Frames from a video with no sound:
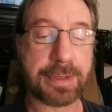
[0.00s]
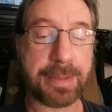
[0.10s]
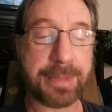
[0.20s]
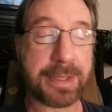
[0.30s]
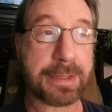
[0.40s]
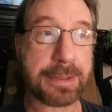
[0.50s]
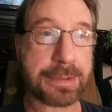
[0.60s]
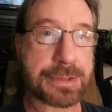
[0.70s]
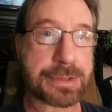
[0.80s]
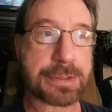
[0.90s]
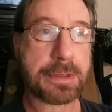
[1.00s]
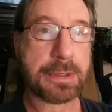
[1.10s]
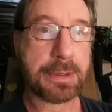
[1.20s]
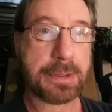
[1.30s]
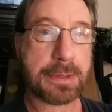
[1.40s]
I mean, it's
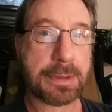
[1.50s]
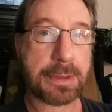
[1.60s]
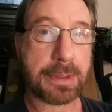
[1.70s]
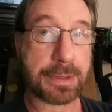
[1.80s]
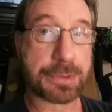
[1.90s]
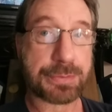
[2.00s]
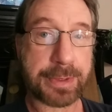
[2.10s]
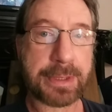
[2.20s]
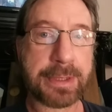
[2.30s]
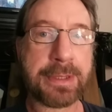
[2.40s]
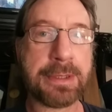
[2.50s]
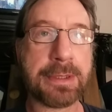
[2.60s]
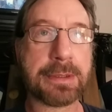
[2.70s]
really